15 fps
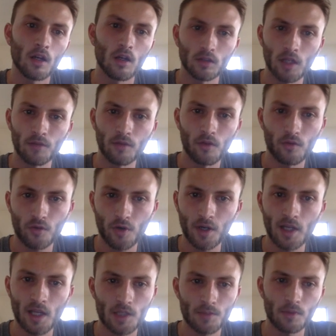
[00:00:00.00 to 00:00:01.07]
Level of
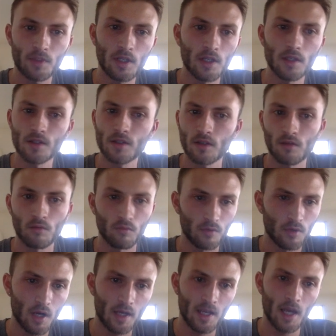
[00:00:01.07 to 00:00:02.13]
trading expertise,
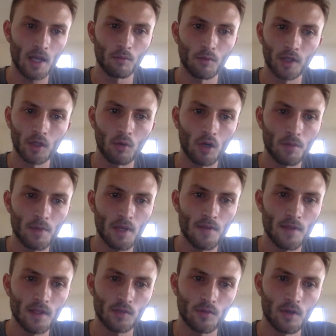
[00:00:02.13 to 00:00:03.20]
again, we're going to want to be in
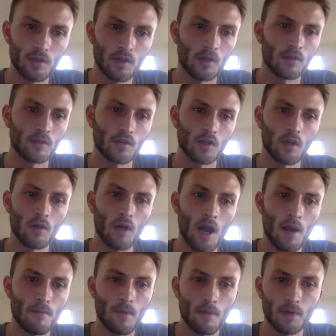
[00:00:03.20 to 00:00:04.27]
this region. So
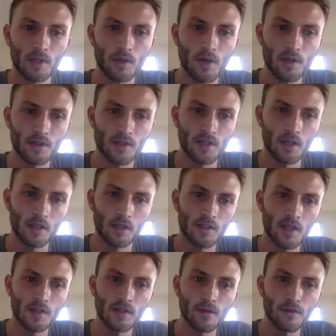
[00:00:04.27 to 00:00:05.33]
I'm going to go ahead and say
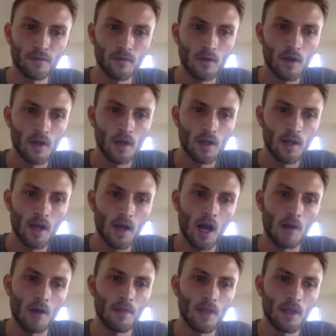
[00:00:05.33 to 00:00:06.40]
extensive.
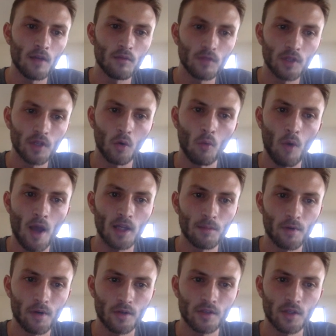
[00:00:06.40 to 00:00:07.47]
And then, why
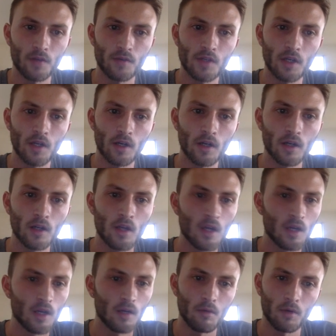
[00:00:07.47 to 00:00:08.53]
limit ourselves here?
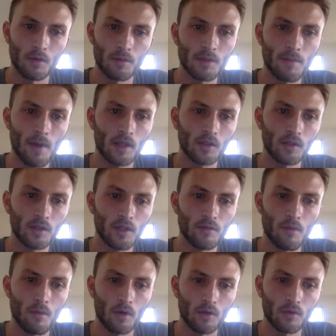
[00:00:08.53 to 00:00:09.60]
We want to be speculative.
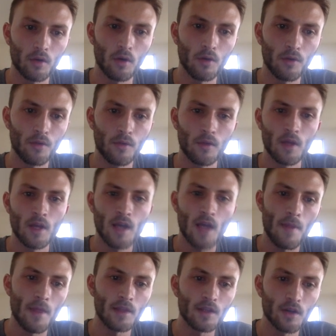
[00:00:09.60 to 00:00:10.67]
We want growth.
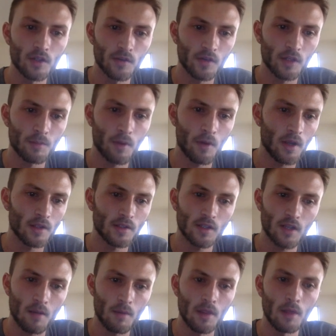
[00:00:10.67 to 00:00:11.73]
And then years of experience,
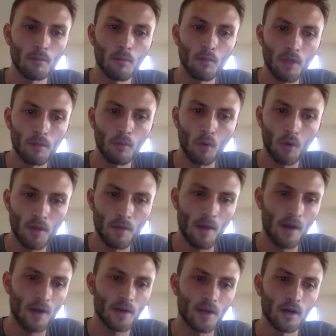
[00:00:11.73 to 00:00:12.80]
I mean, the more the
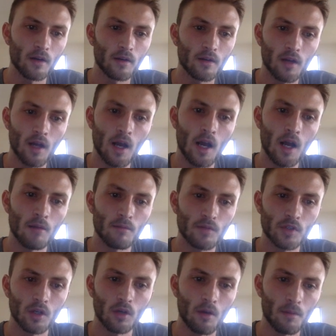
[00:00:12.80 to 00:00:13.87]
better here.
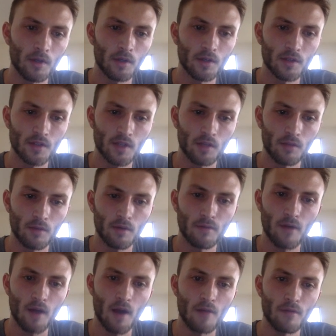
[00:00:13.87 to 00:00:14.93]
So I'm going to go ahead and say 3 to
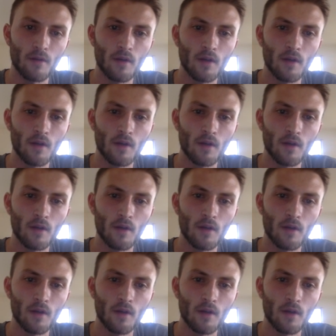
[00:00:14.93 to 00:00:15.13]
5.